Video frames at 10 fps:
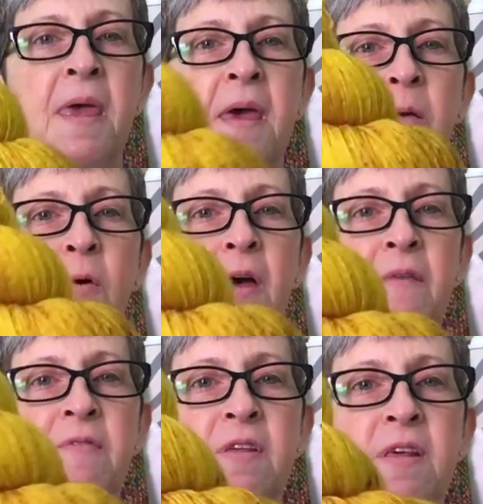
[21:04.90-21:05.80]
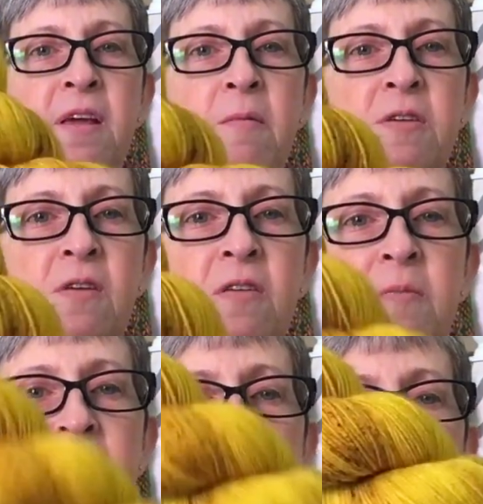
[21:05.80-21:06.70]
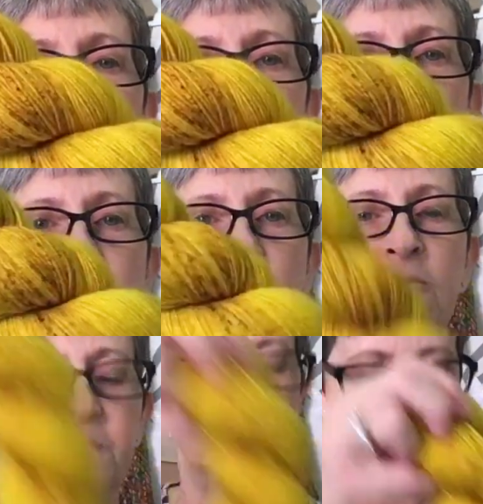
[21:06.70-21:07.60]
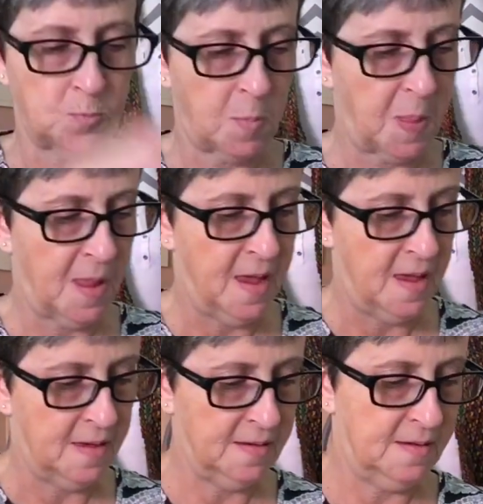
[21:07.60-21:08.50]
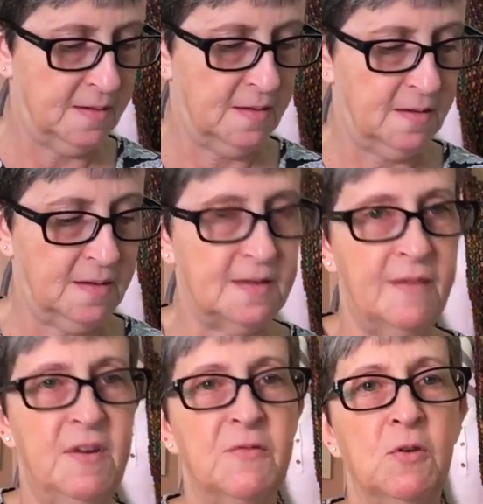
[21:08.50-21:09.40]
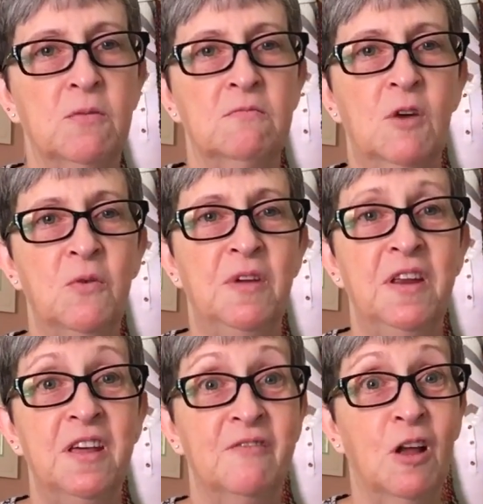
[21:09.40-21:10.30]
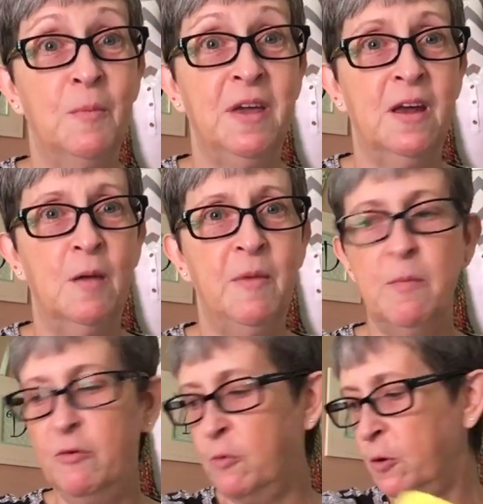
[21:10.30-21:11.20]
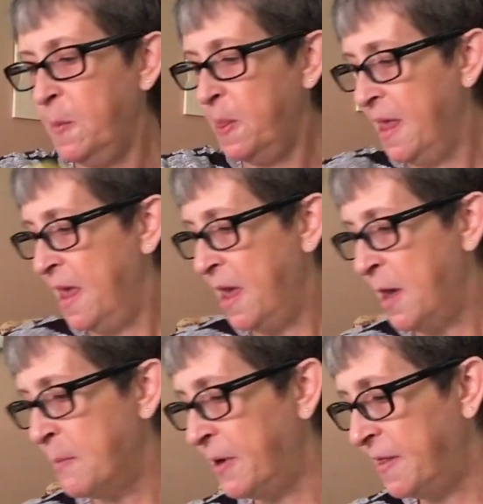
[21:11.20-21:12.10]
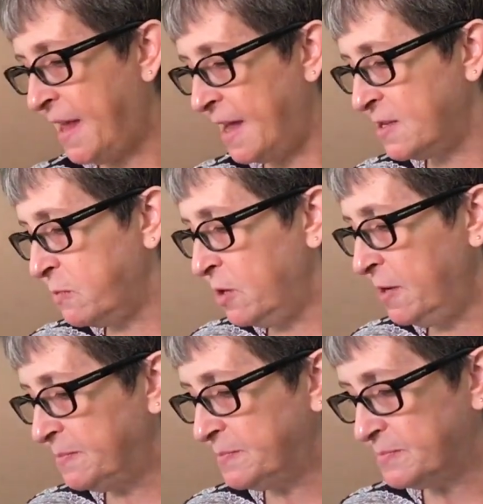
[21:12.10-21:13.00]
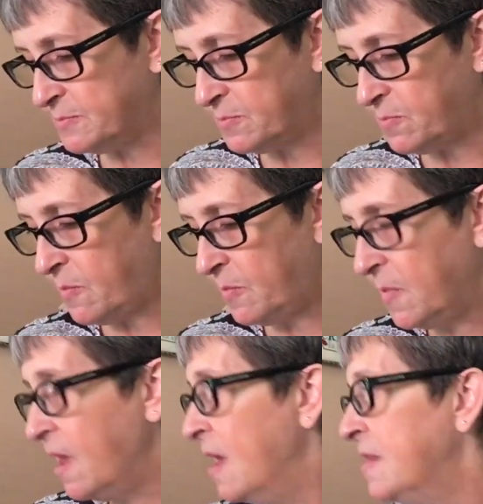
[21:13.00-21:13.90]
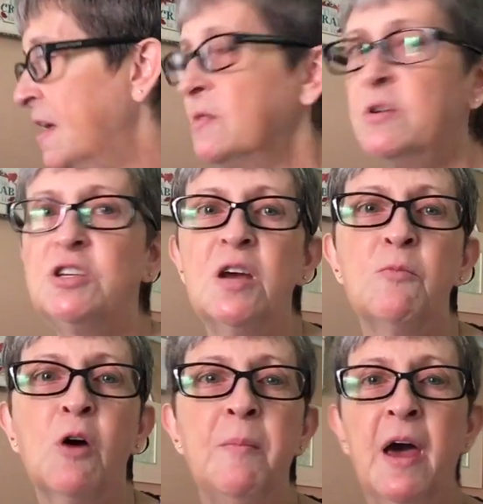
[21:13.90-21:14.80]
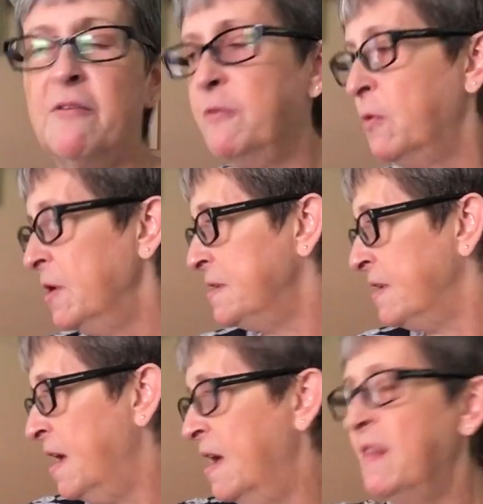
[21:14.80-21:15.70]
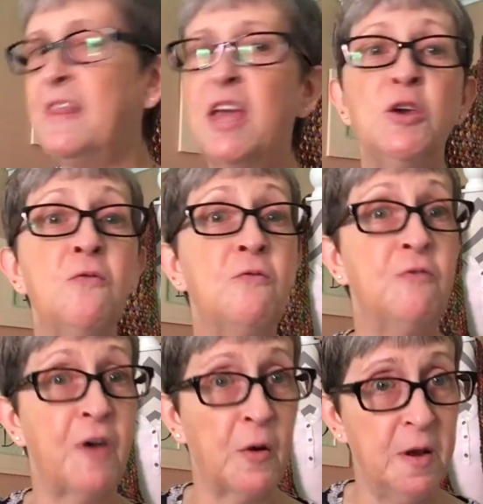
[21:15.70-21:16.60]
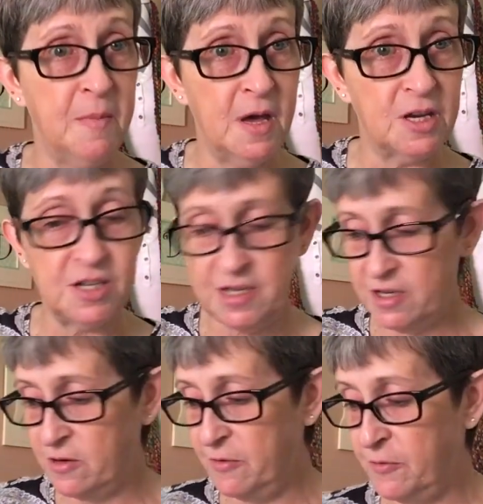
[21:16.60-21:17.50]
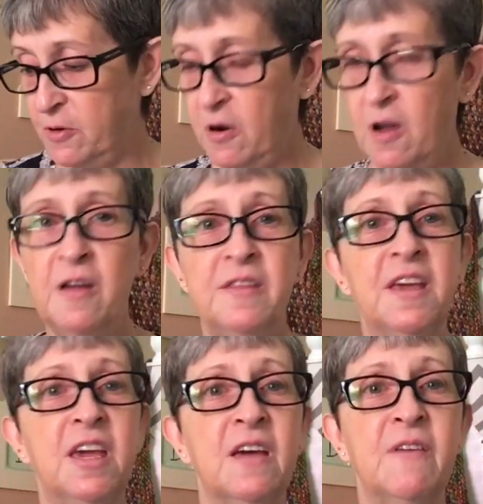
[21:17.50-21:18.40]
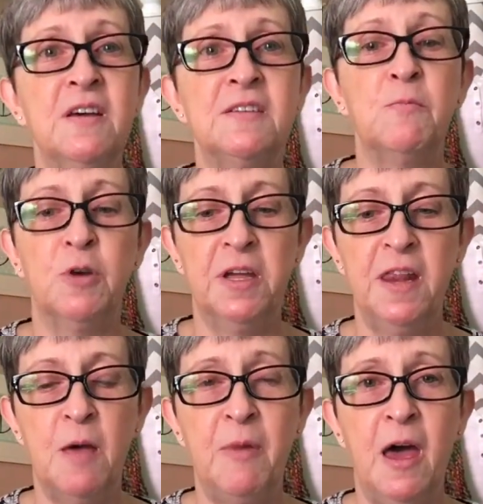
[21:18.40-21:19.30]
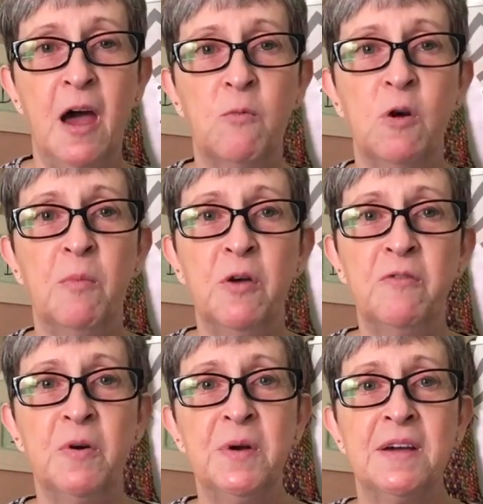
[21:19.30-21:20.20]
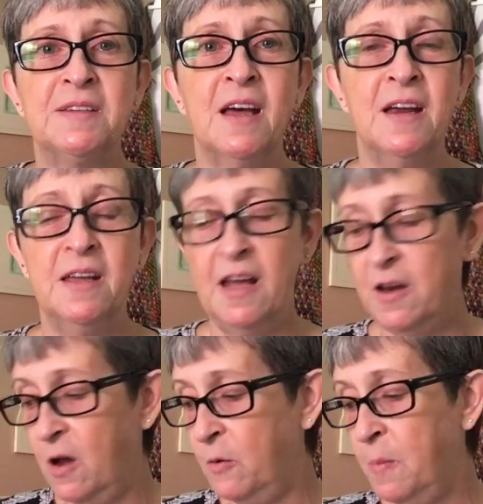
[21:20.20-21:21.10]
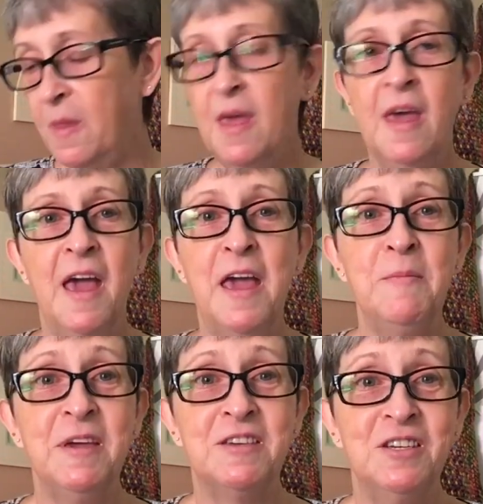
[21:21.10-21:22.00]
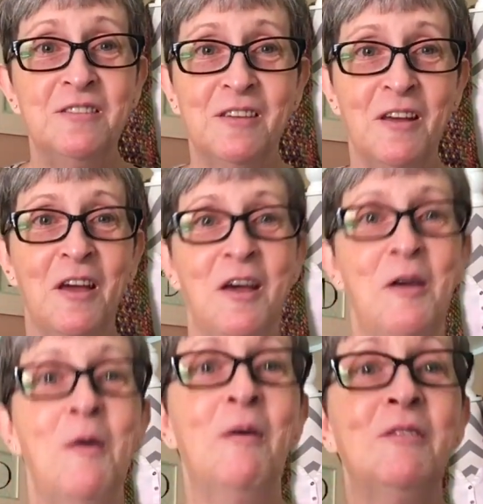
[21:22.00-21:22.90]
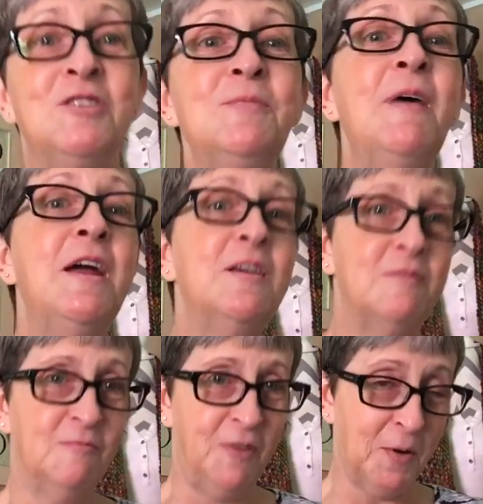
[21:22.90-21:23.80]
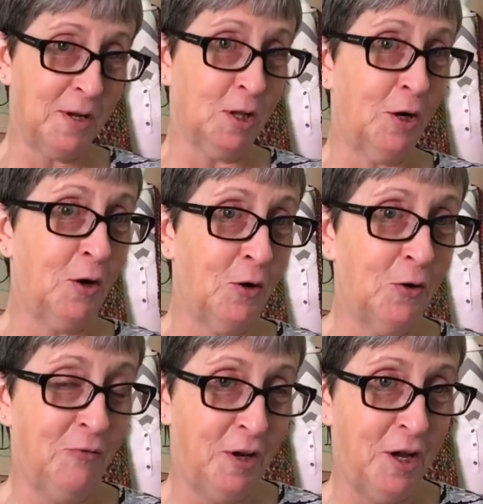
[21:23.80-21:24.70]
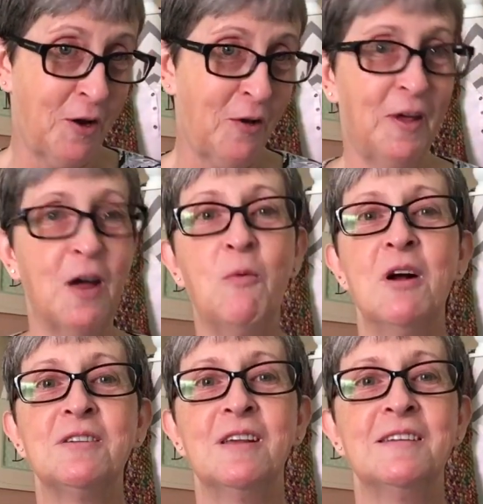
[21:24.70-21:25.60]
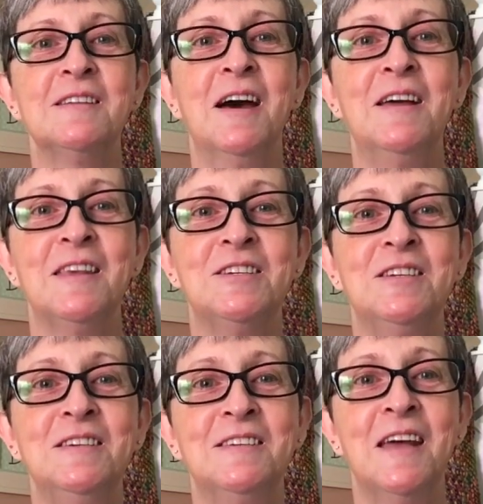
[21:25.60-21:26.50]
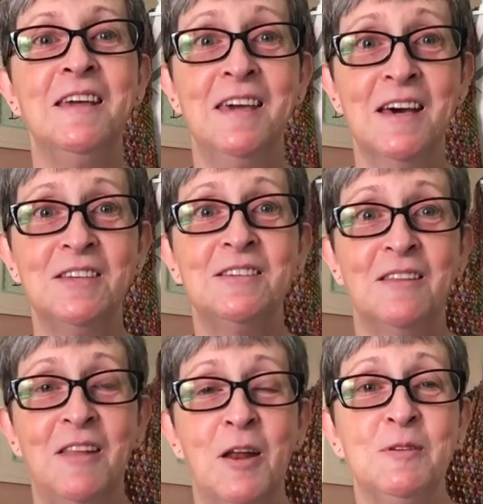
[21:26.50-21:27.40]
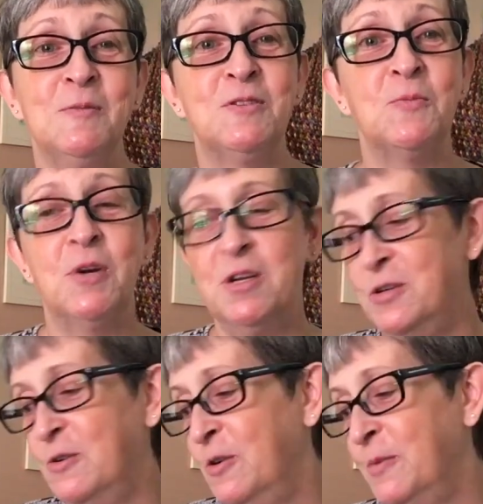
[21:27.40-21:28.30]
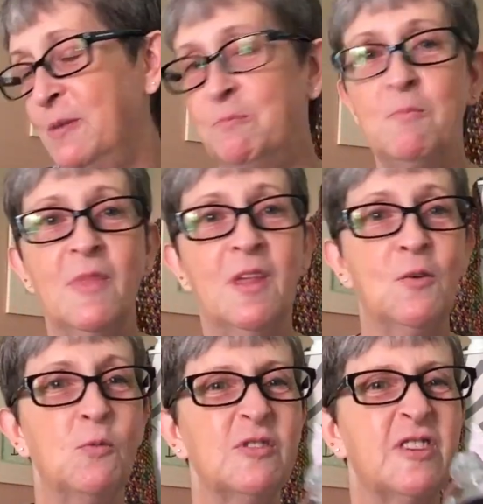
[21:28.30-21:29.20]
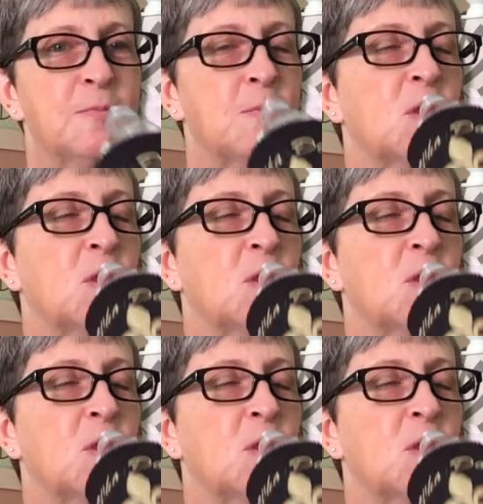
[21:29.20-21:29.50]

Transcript: I will have to think of it. It's going to be something special, because I've never owned any of the La Vie en Ame before. But that's what Jen brought back for us. And thank you very much, sister, for thinking of us and bringing that back. We were both very excited. I know Amy, she made it very clear on her video that I watched last night that she's saying yes, that I'm supposed to bring it to her, but we'll see.